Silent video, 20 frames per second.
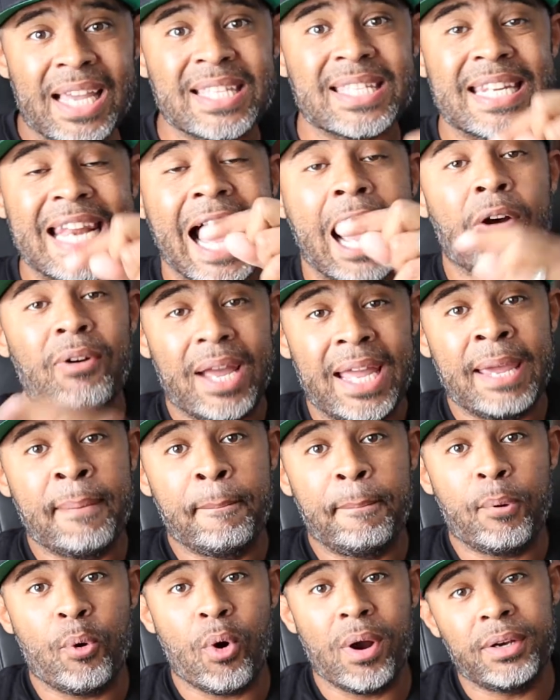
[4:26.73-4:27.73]
is now
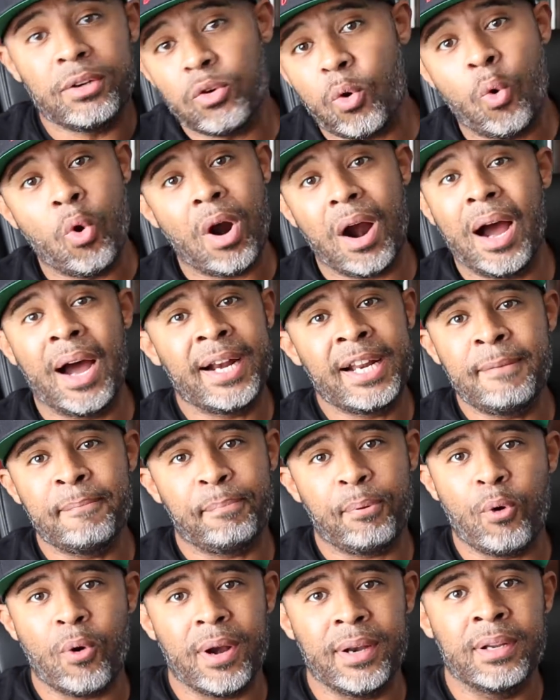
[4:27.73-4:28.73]
important or
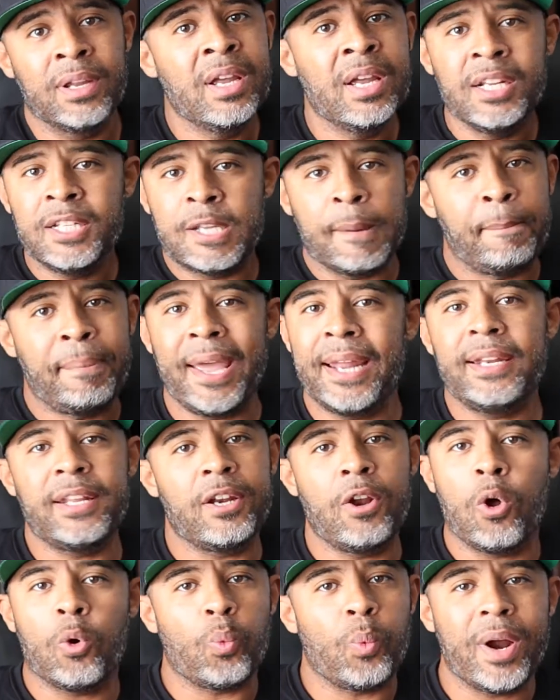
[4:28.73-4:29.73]
unimportant,
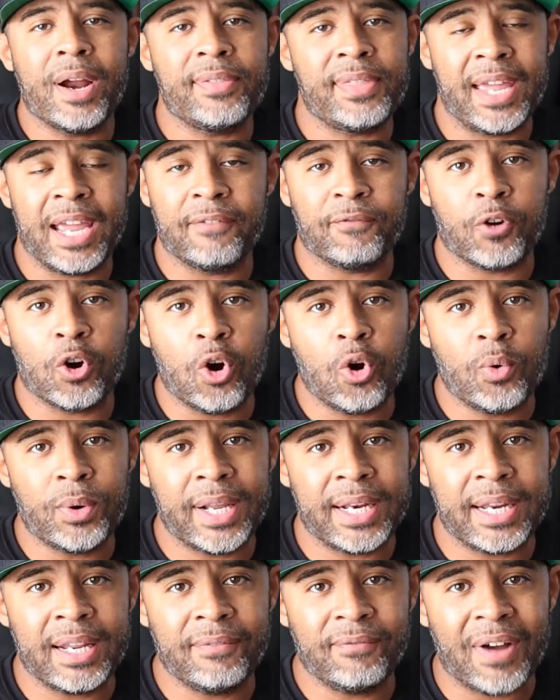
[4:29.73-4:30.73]
depending on where they have
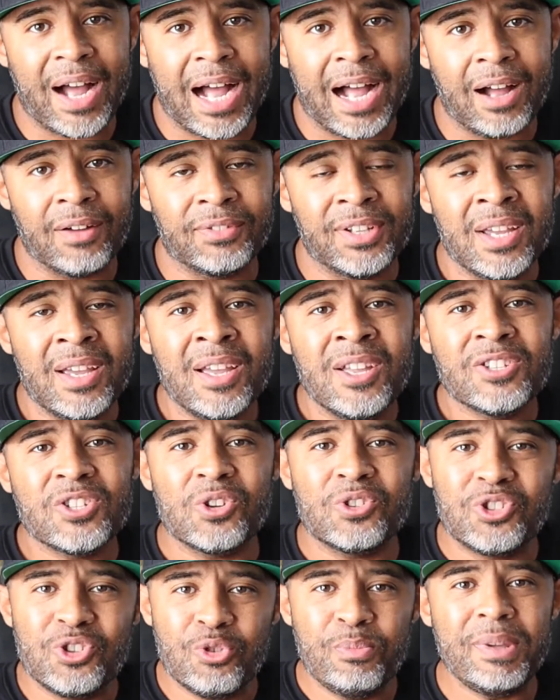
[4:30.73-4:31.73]
grown and evolved.
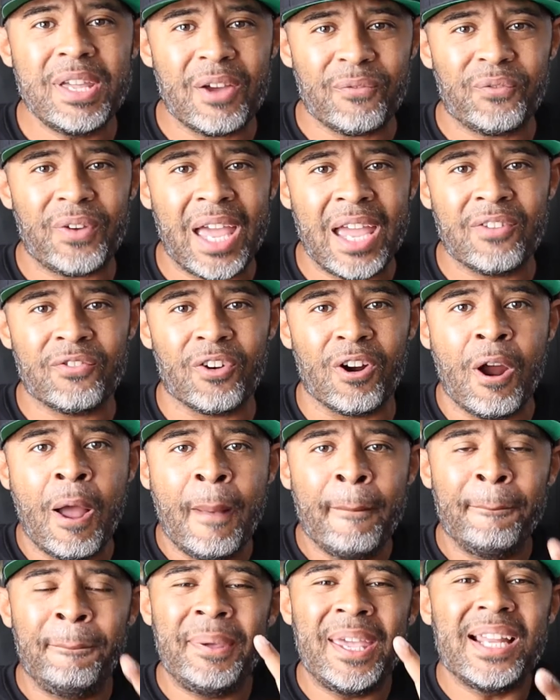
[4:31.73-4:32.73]
So do me a
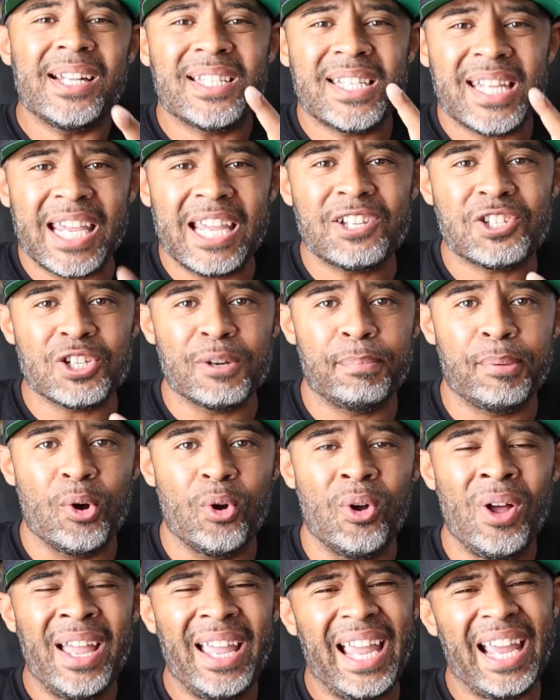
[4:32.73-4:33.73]
favor, be
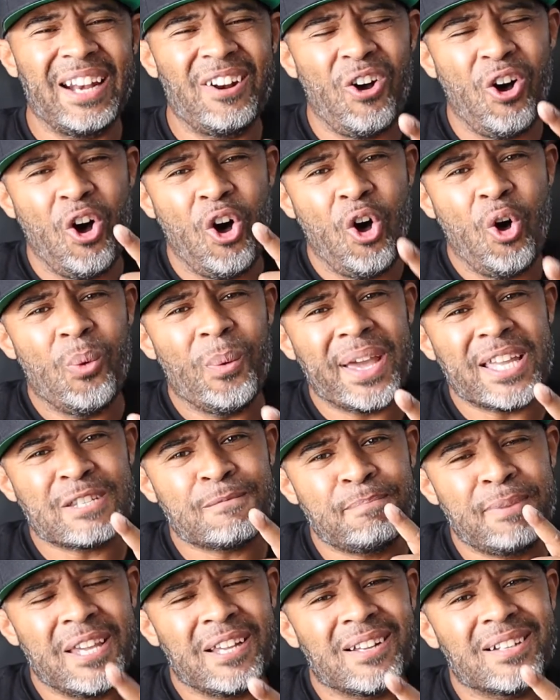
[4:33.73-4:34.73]
teachable and
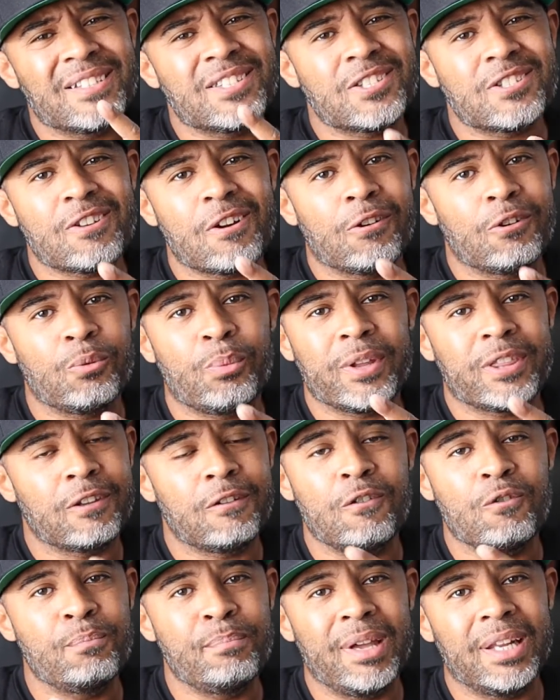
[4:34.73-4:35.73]
always be concerned with
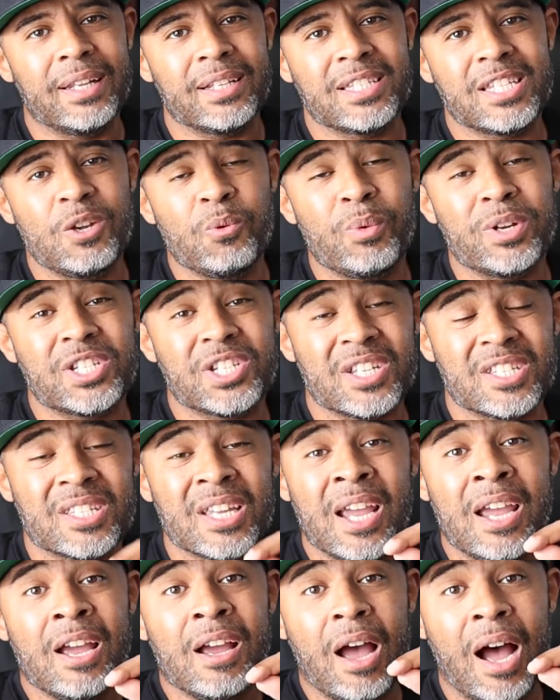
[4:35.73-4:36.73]
humility, which
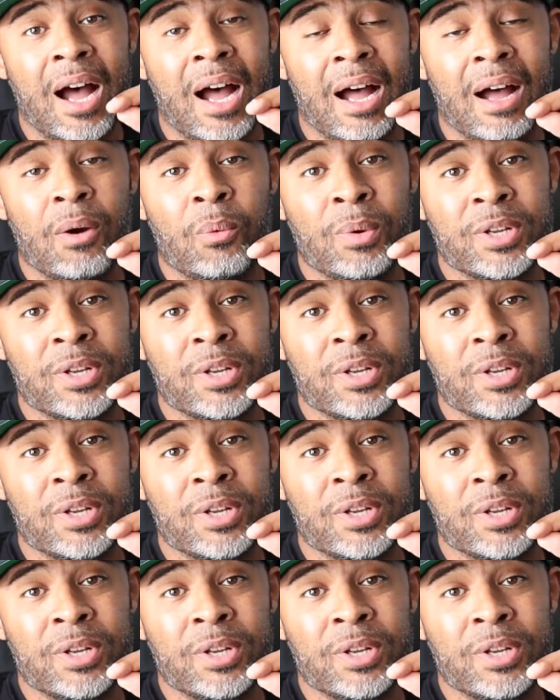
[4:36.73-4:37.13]
is uh,